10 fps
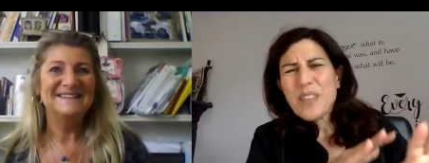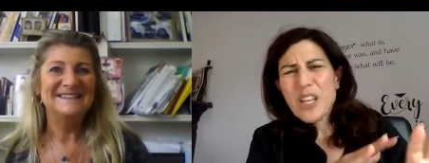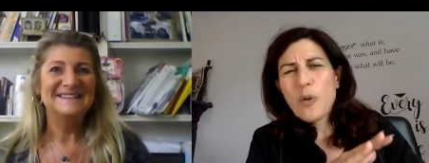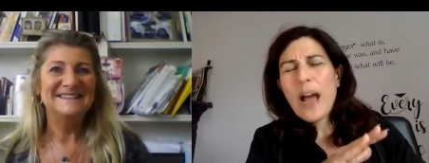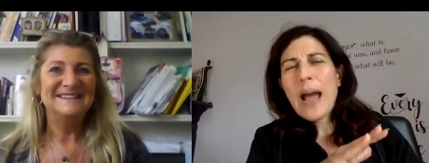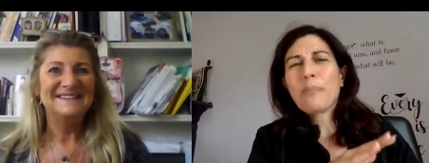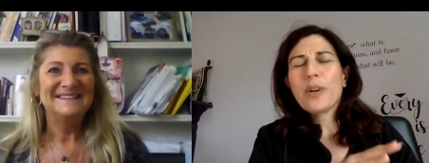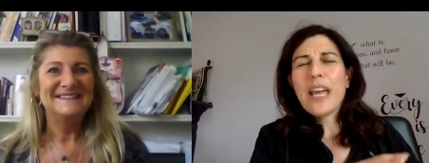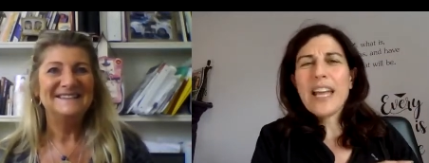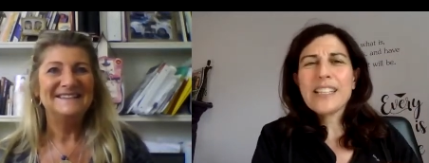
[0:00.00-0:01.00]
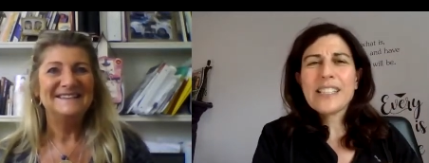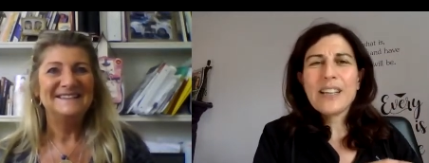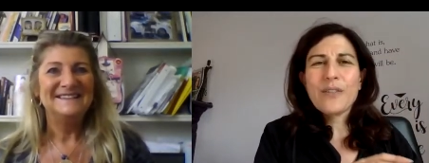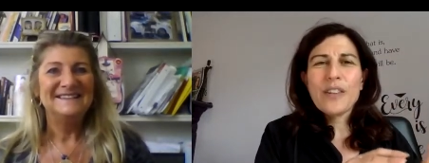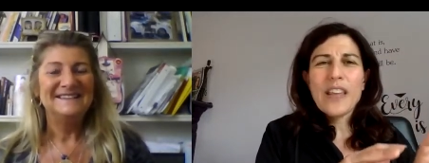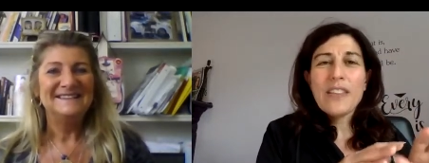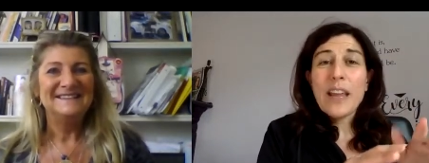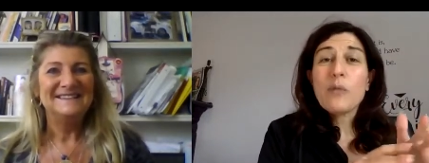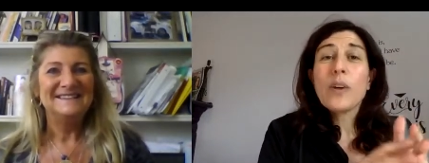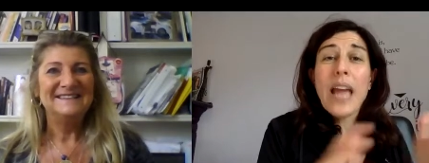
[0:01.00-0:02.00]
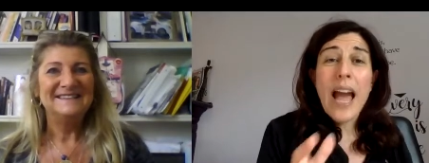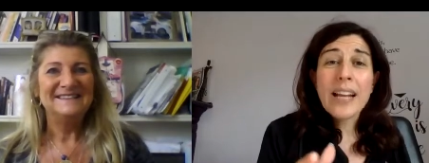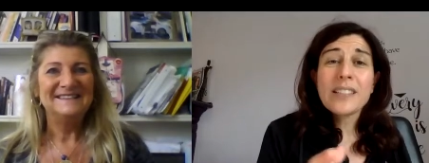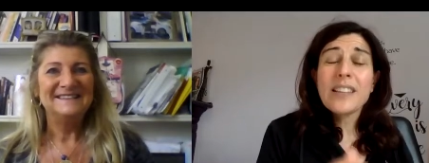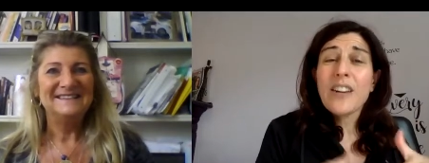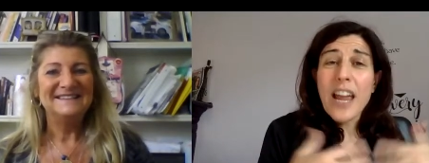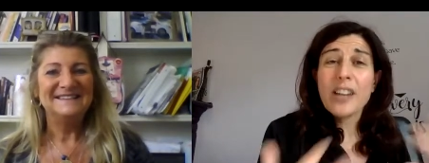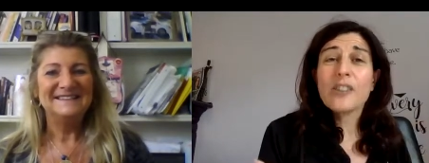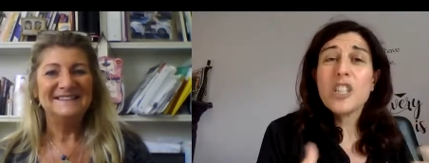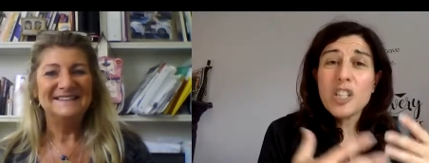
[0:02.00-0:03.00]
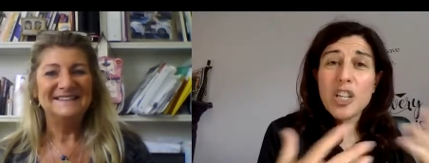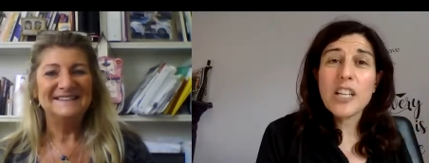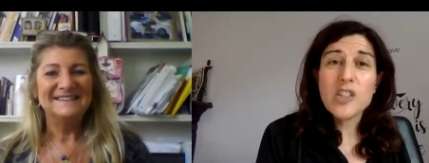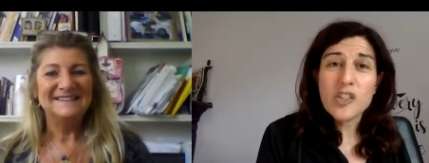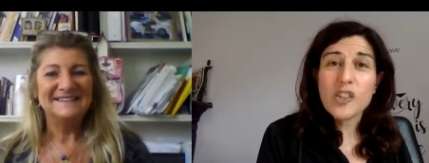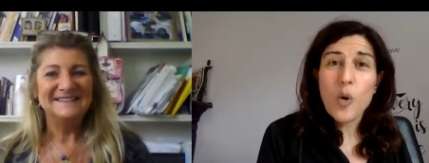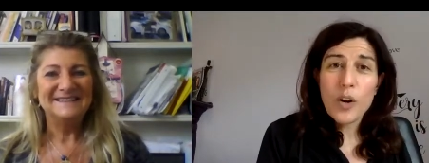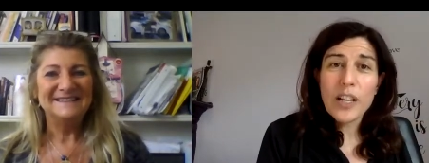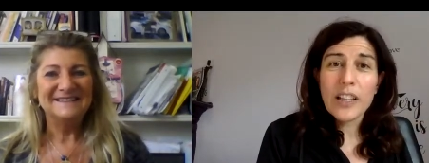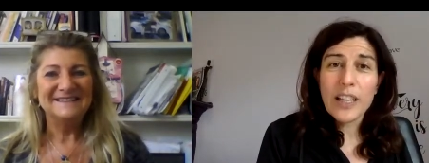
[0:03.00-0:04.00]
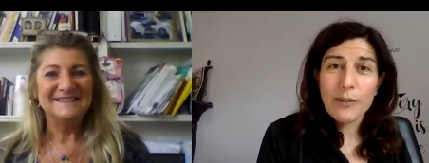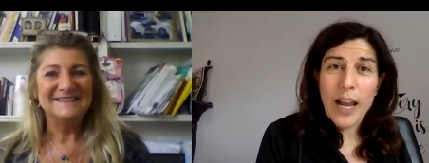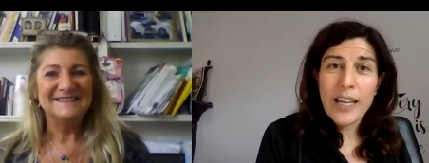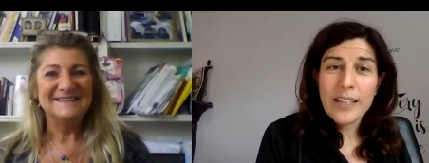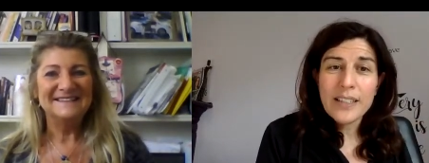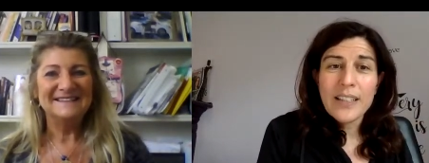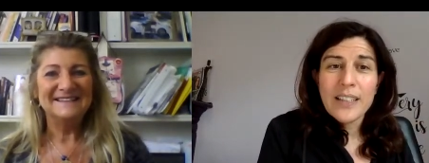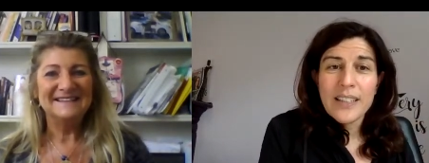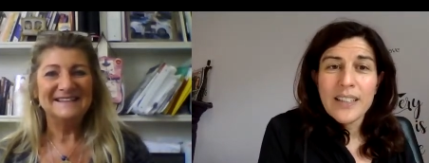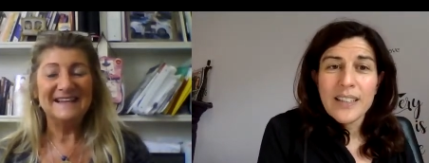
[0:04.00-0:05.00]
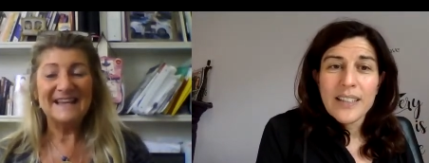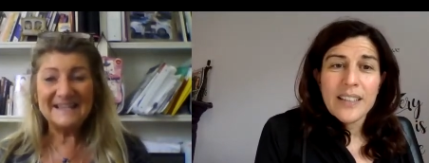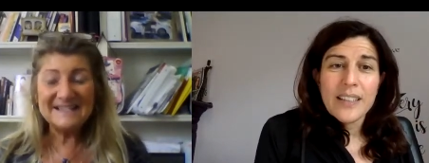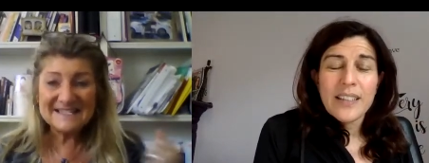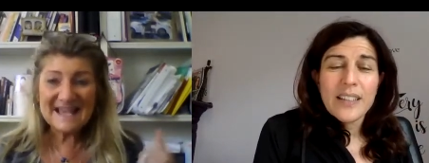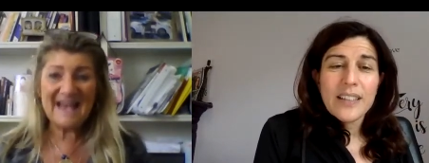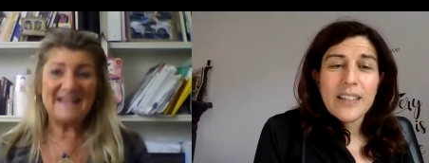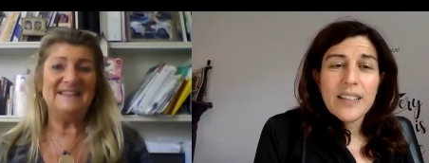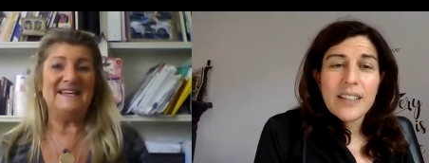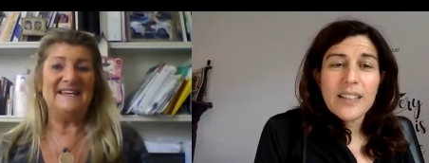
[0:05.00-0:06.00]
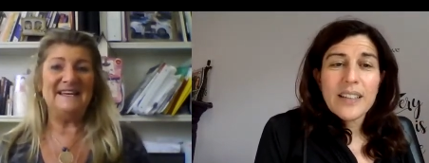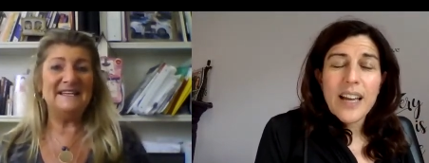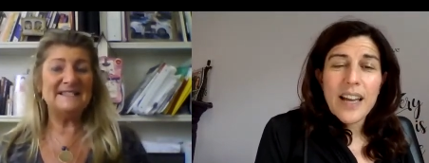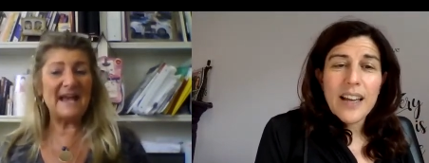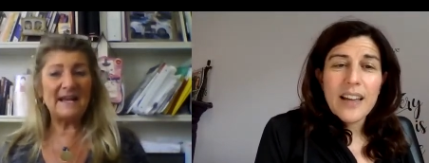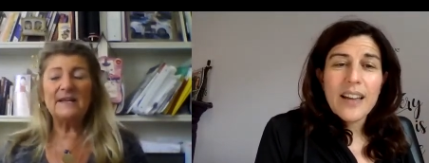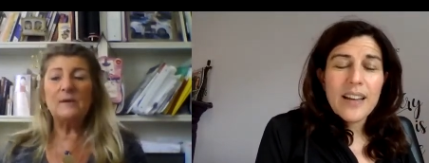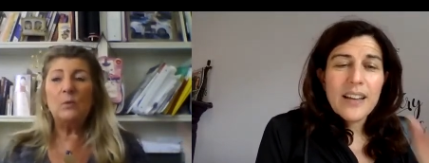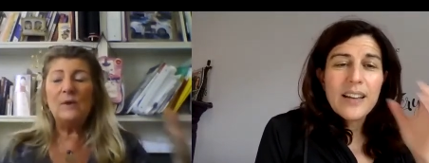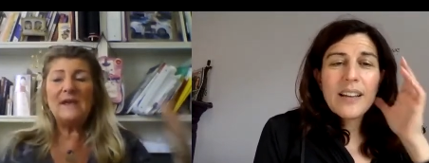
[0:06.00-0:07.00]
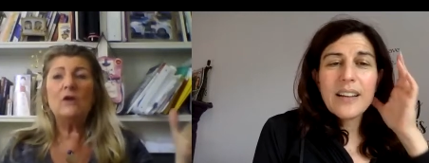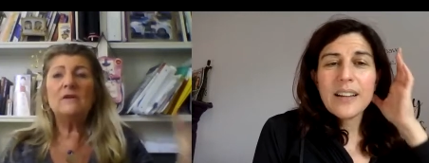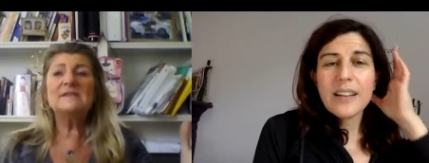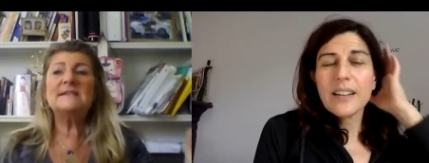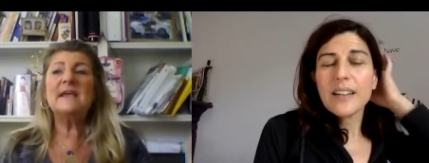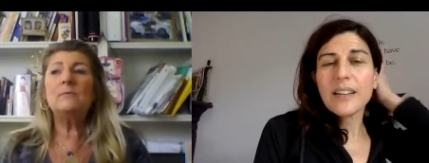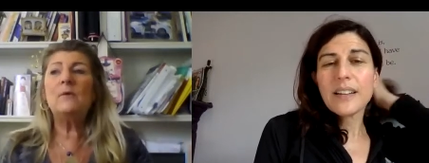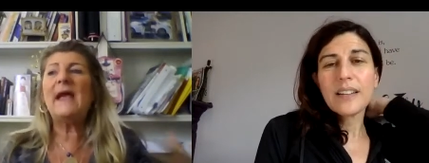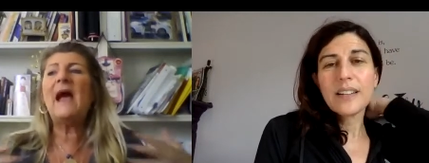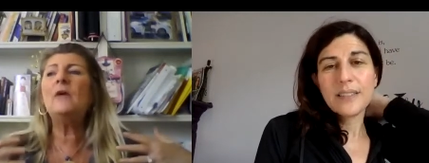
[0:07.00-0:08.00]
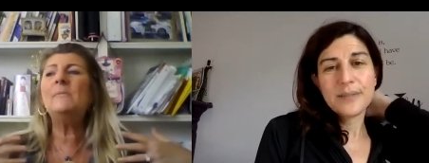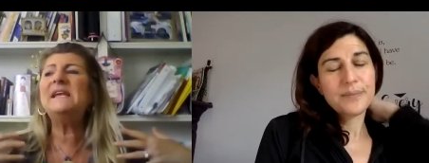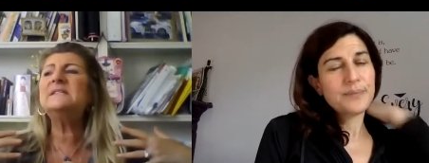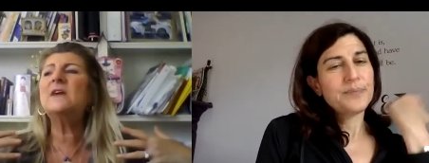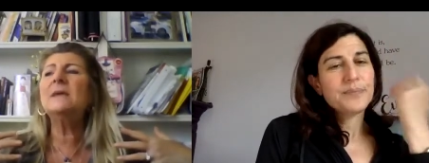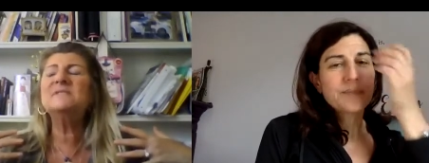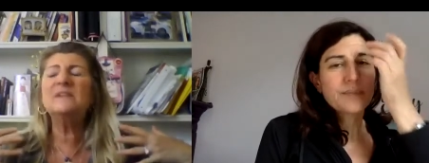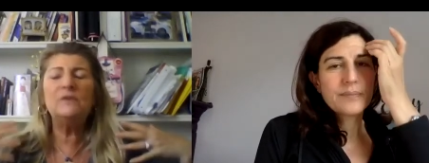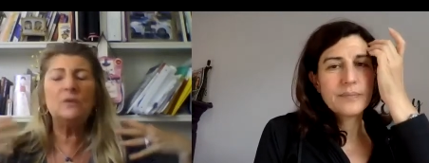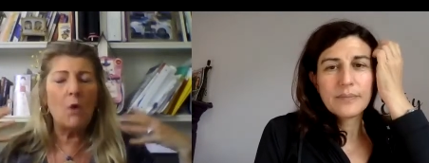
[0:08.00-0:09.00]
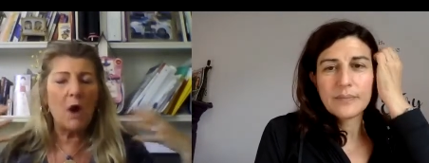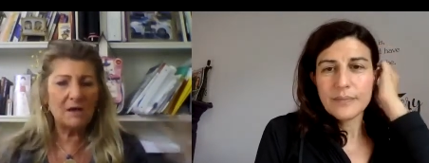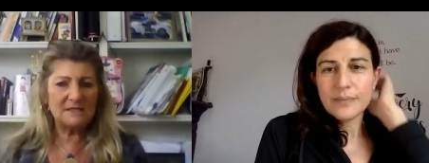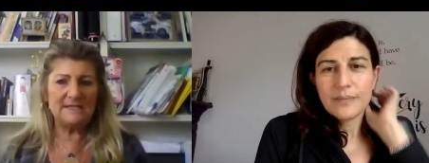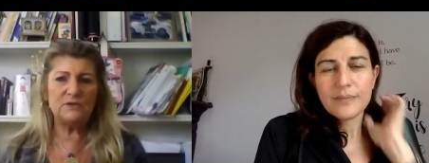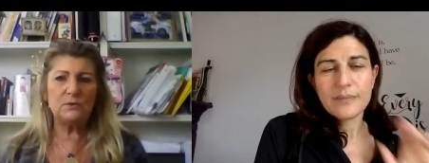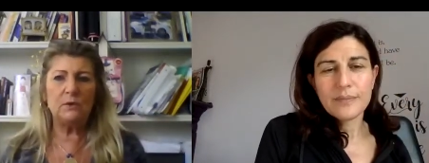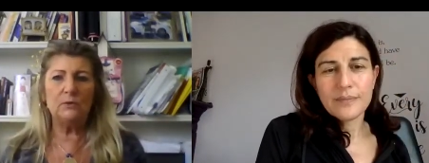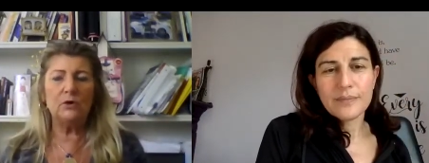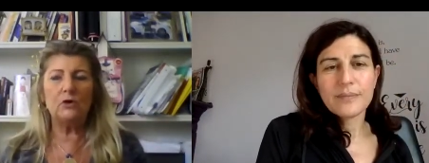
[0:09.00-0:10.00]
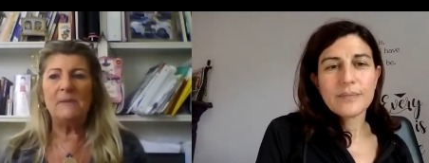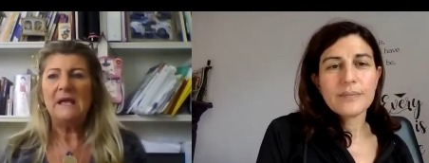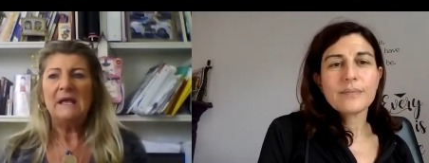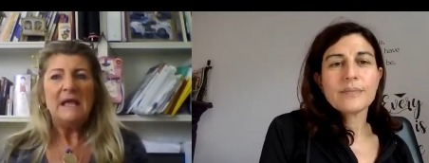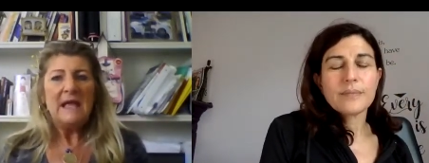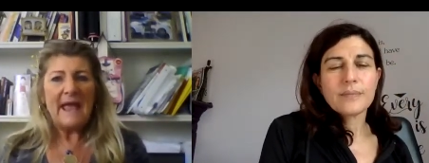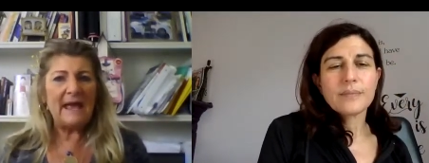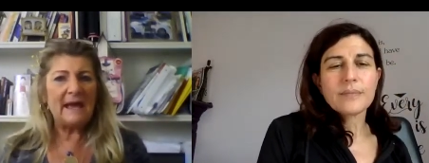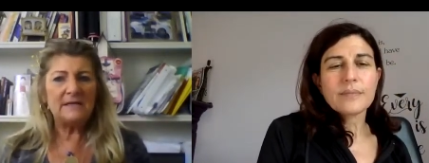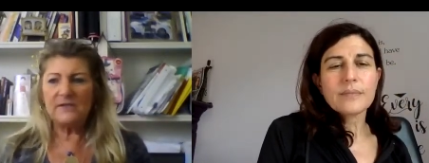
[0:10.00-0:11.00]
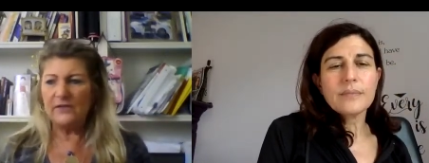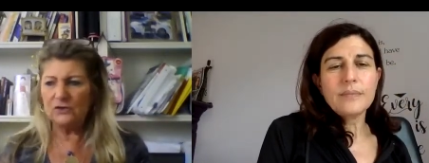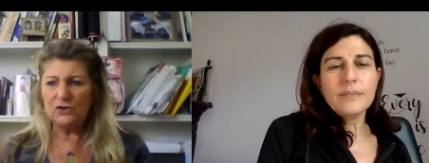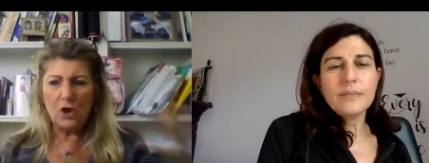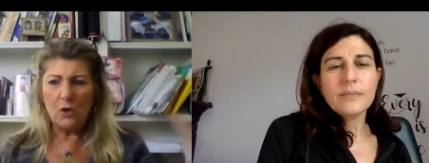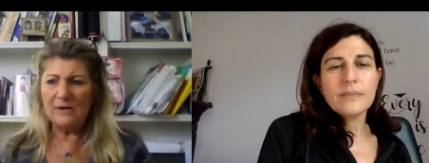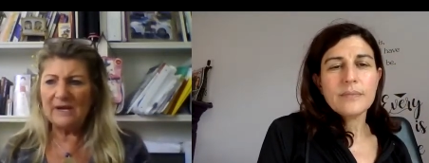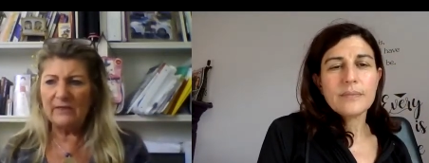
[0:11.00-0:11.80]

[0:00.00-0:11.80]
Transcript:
Speaker 1: you know apprehensive and then they react their energy changes accordingly right exactly
Speaker 2: exactly we are the same way how many times have you walked into a room and there's no one in the